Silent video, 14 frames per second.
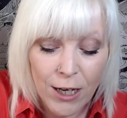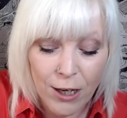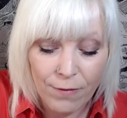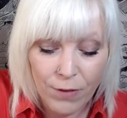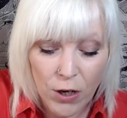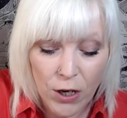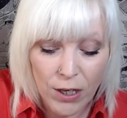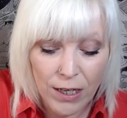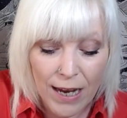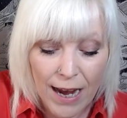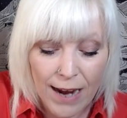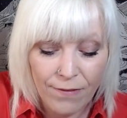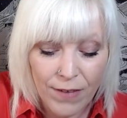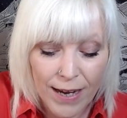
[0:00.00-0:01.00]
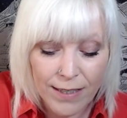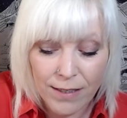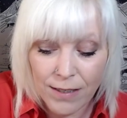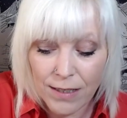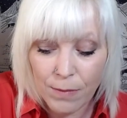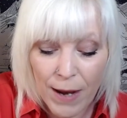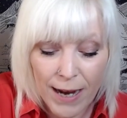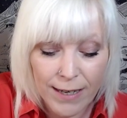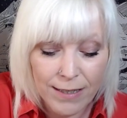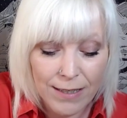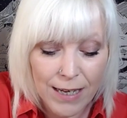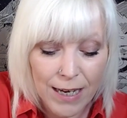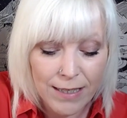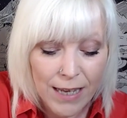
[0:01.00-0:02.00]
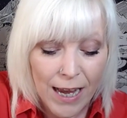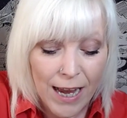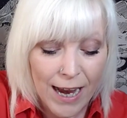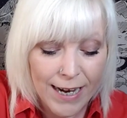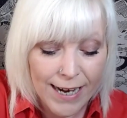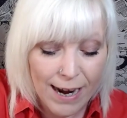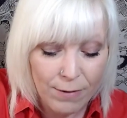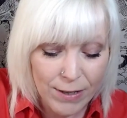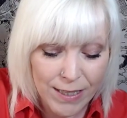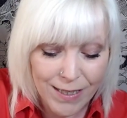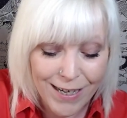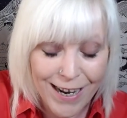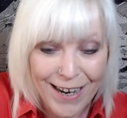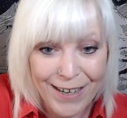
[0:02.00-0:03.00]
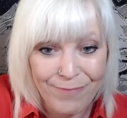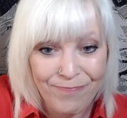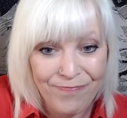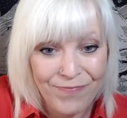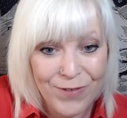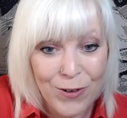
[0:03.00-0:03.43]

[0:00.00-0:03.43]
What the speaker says: You've learnt your life lessons, Pisces. And now it's time.